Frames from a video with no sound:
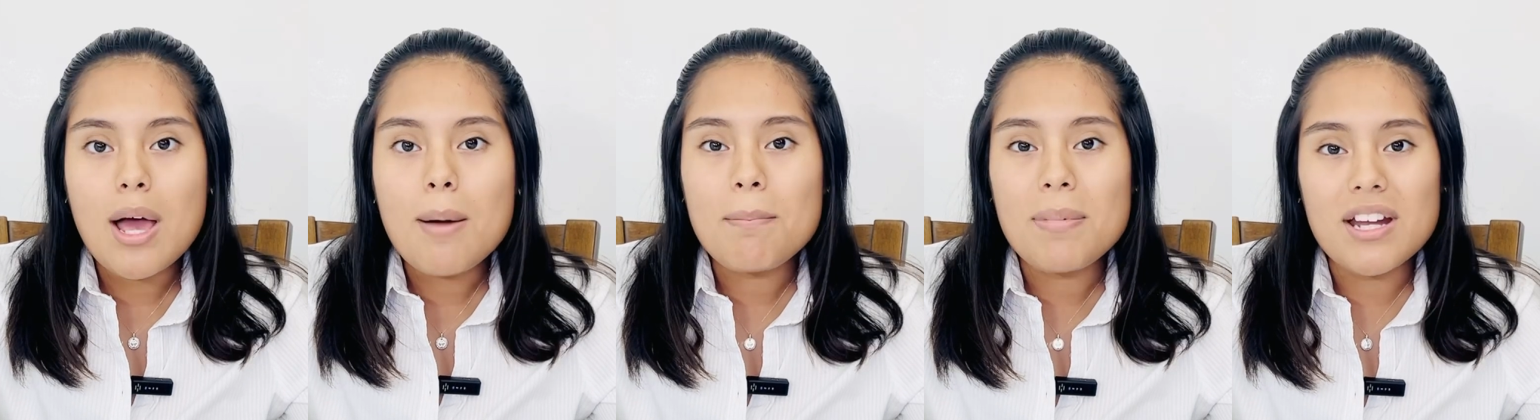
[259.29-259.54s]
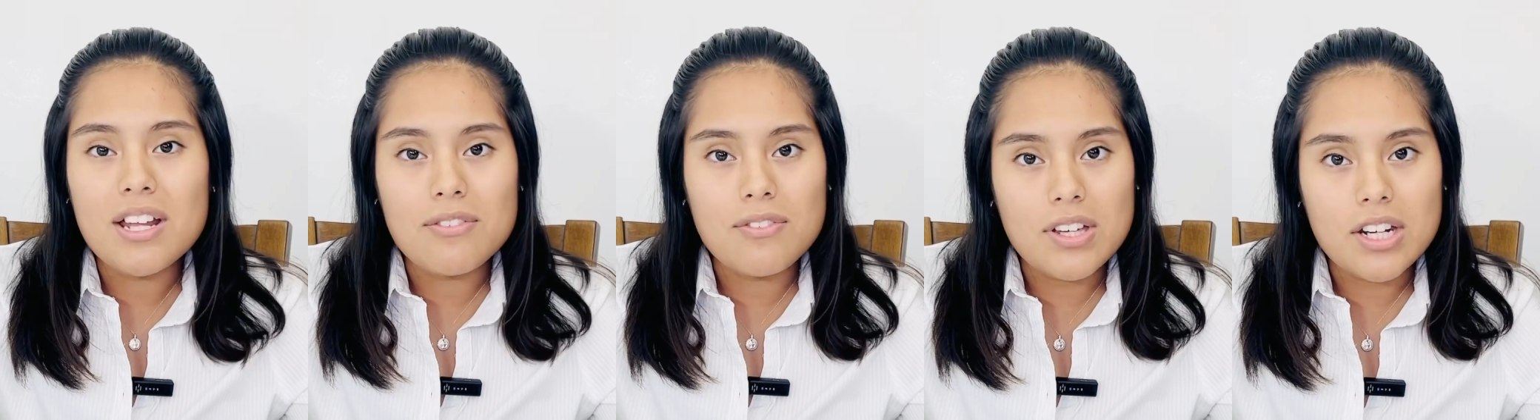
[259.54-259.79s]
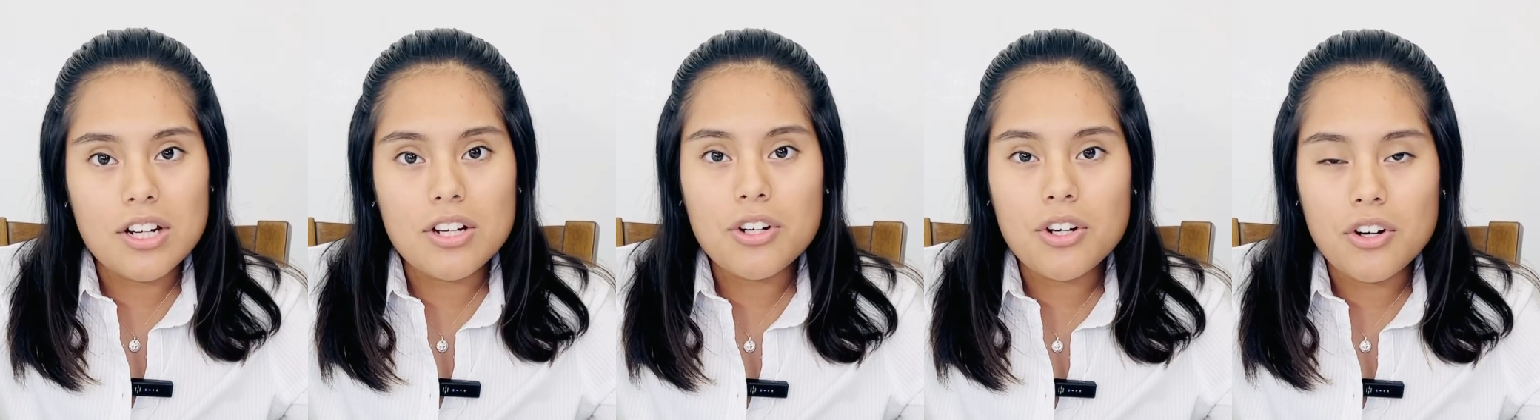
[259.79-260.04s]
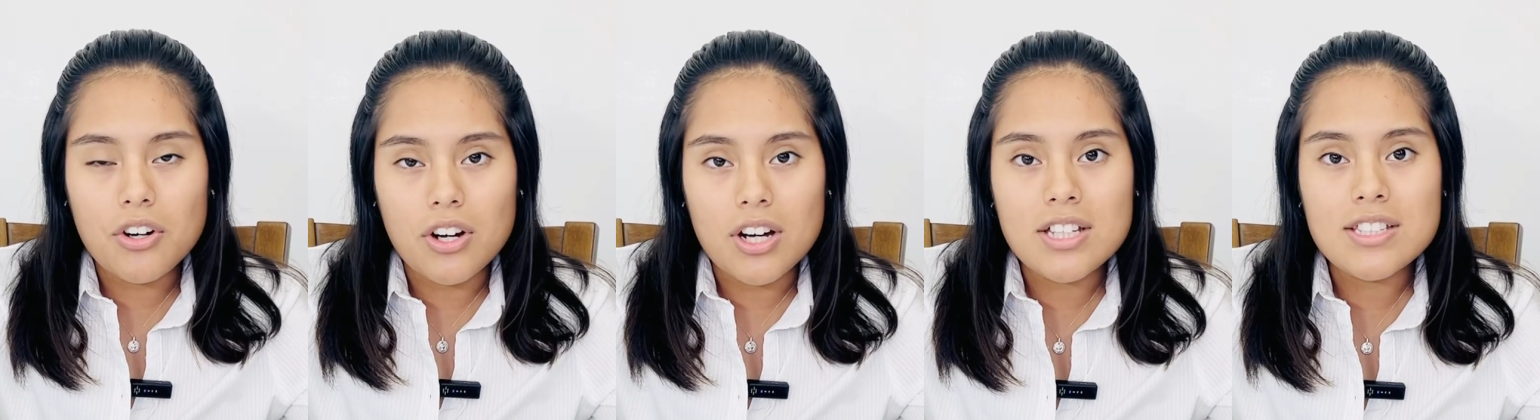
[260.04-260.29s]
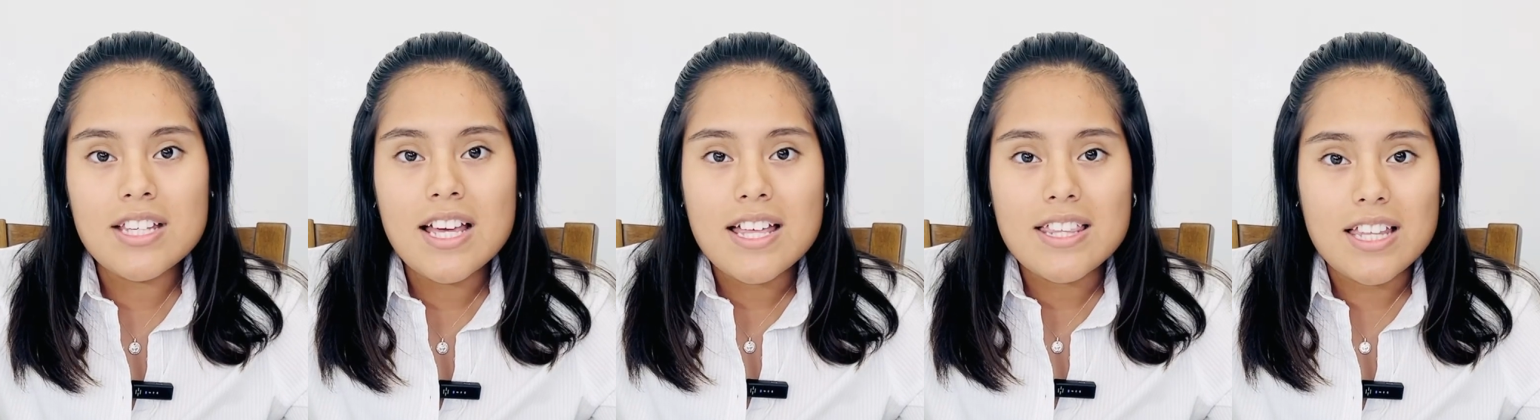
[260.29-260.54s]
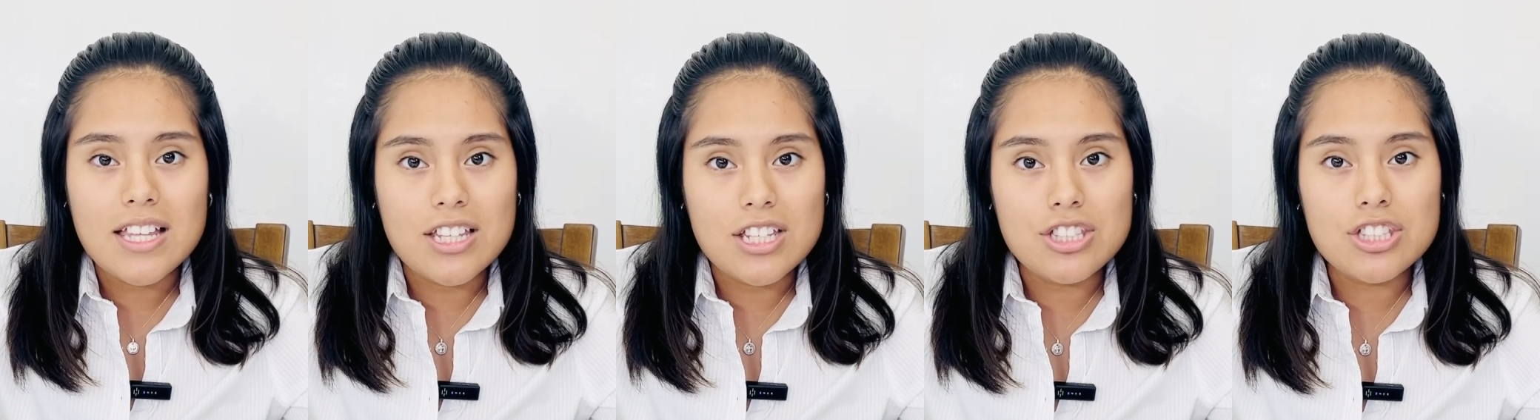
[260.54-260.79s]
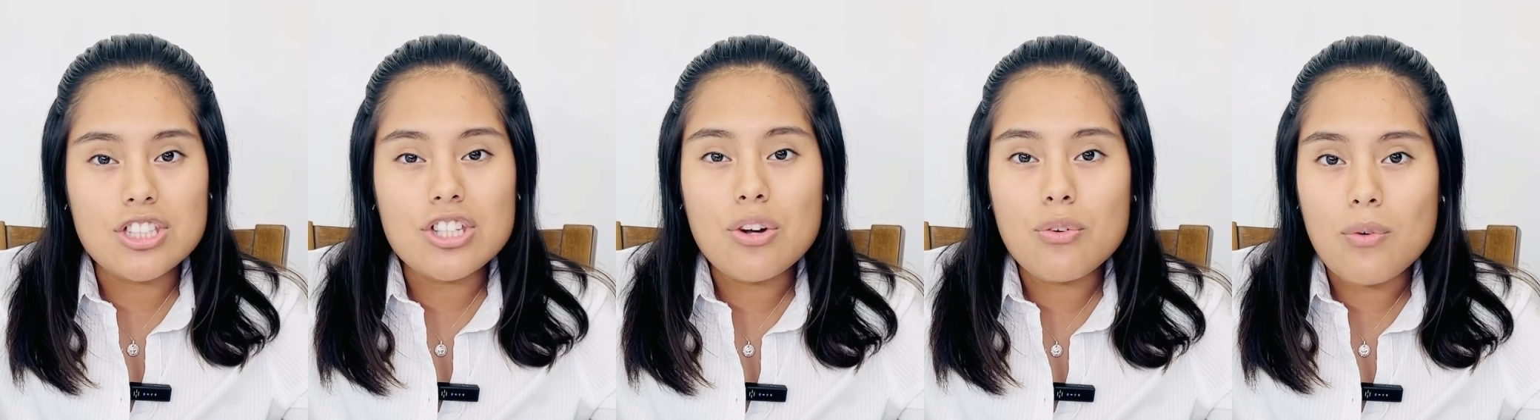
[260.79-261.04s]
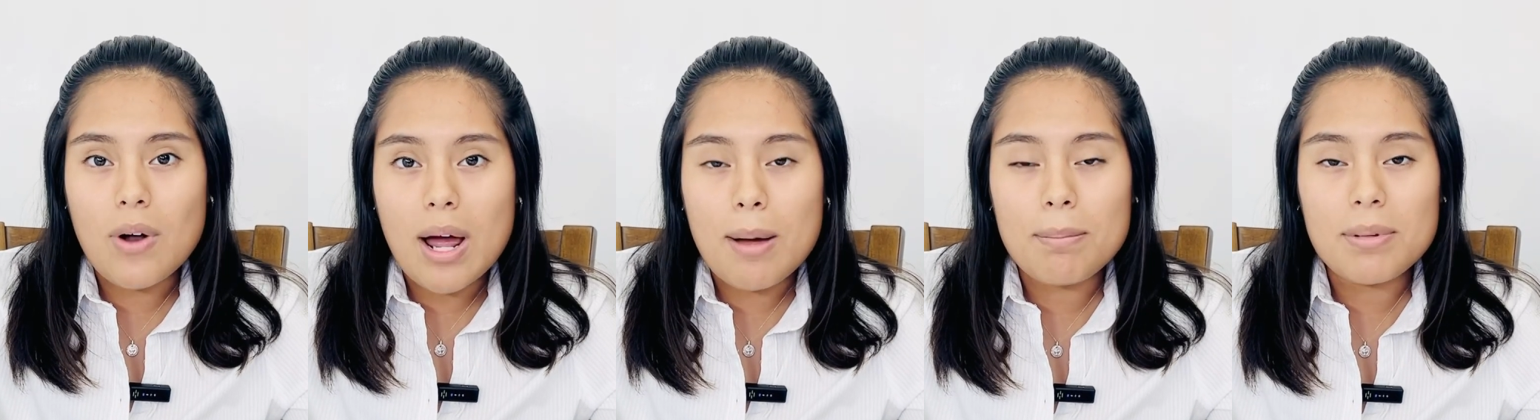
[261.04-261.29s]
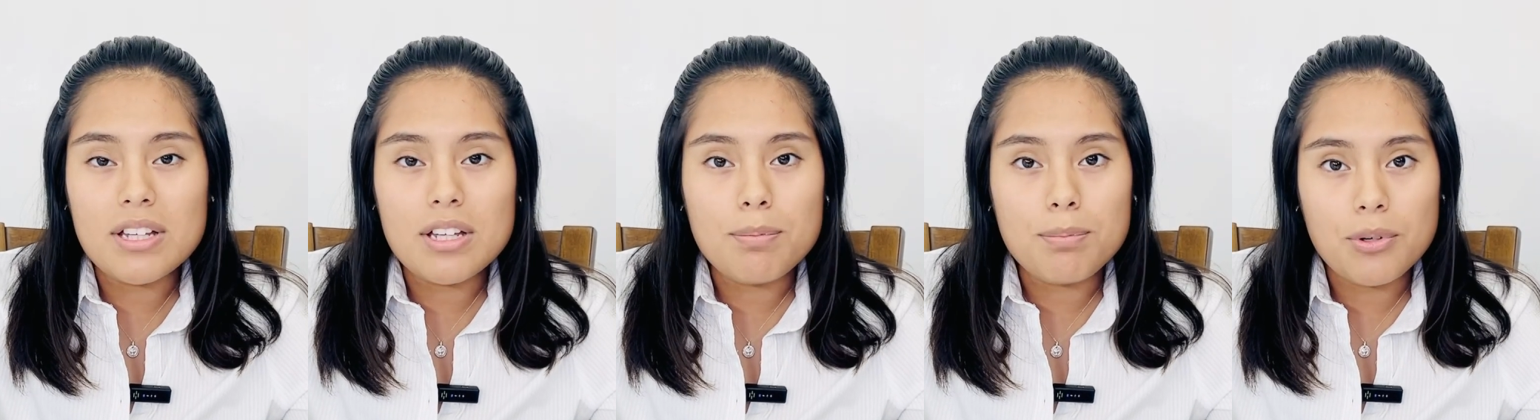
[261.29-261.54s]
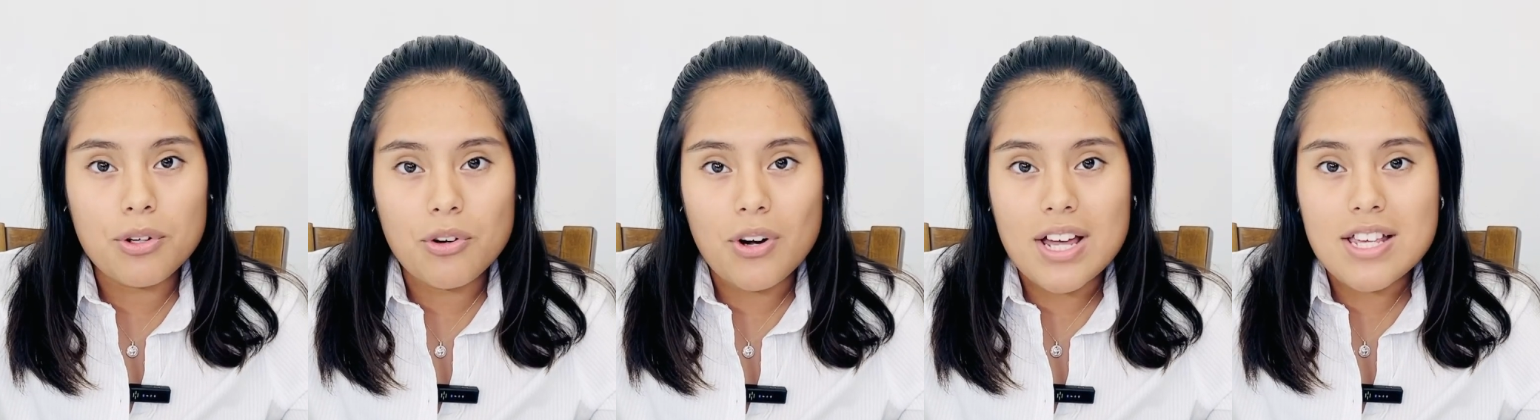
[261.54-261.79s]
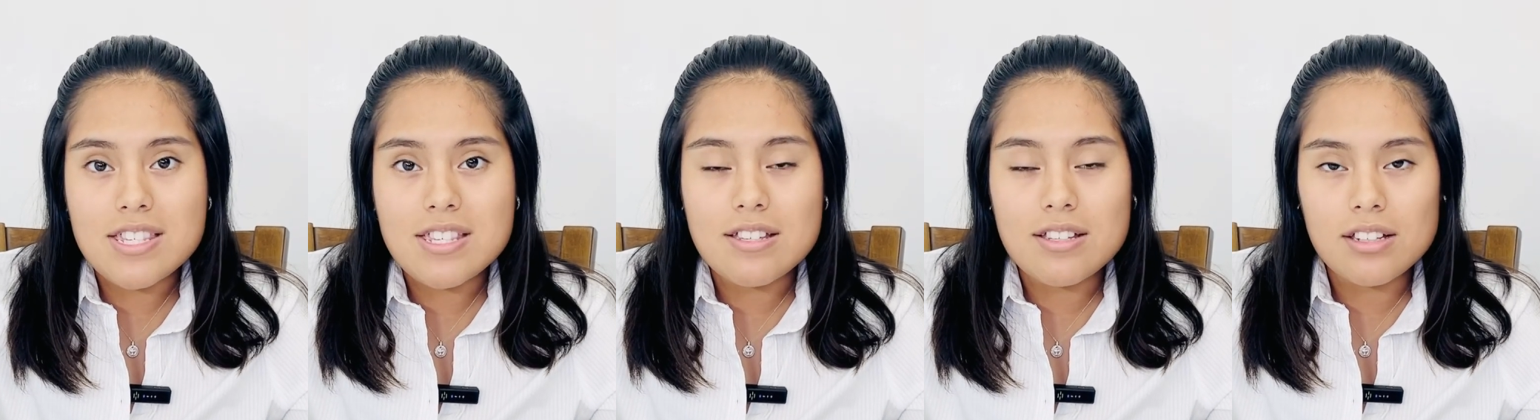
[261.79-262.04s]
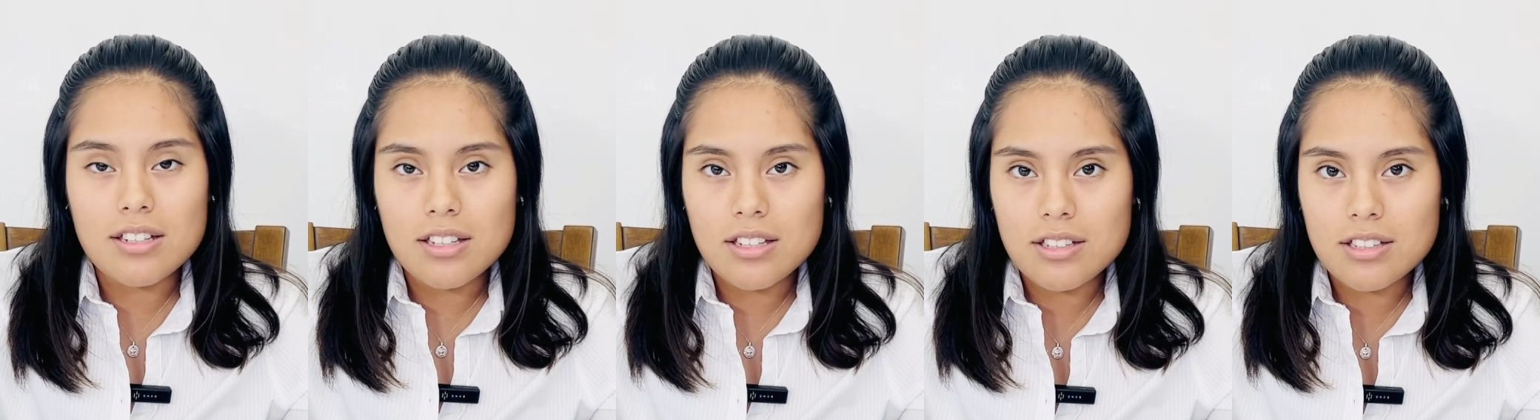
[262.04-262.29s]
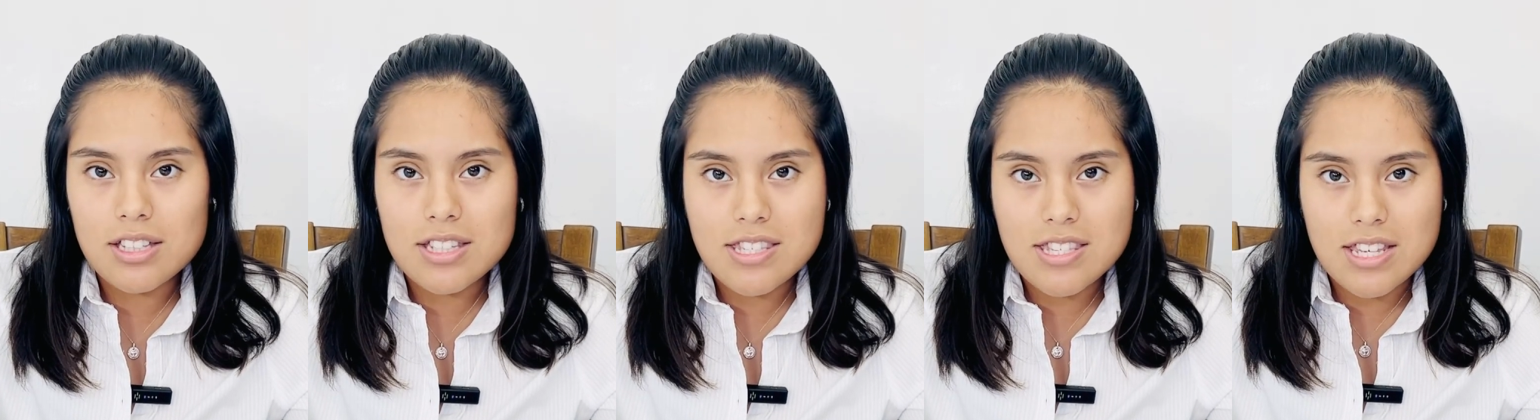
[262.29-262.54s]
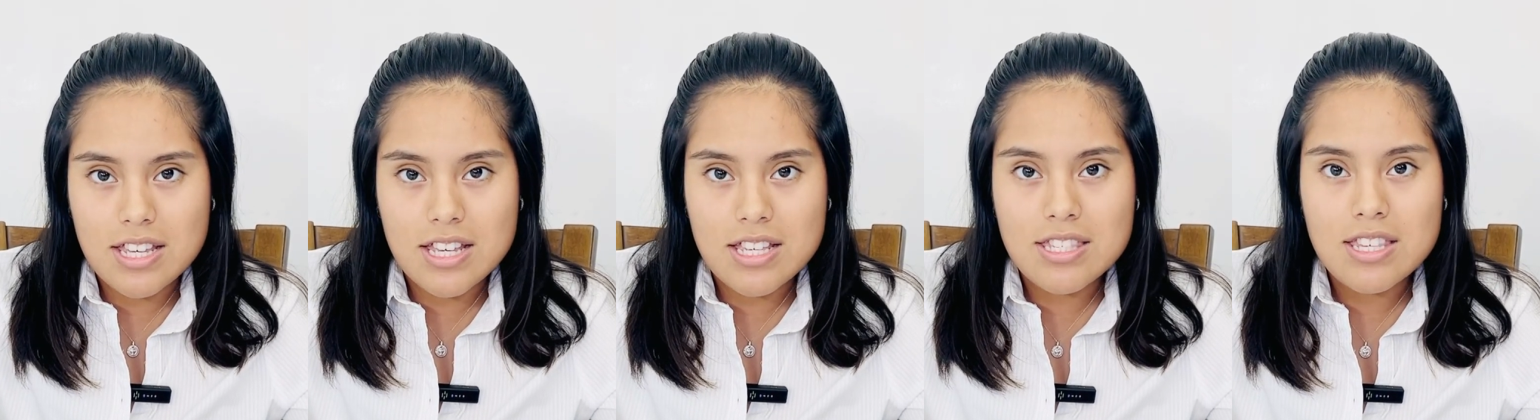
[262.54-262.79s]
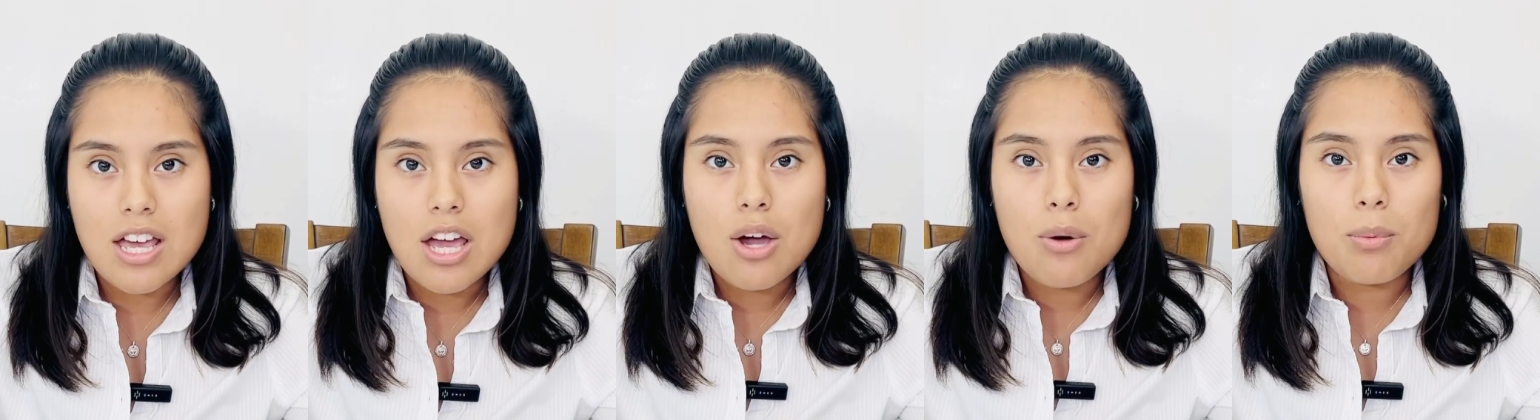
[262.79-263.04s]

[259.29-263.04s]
but if it occurs, then this is a rapidly progressing disease,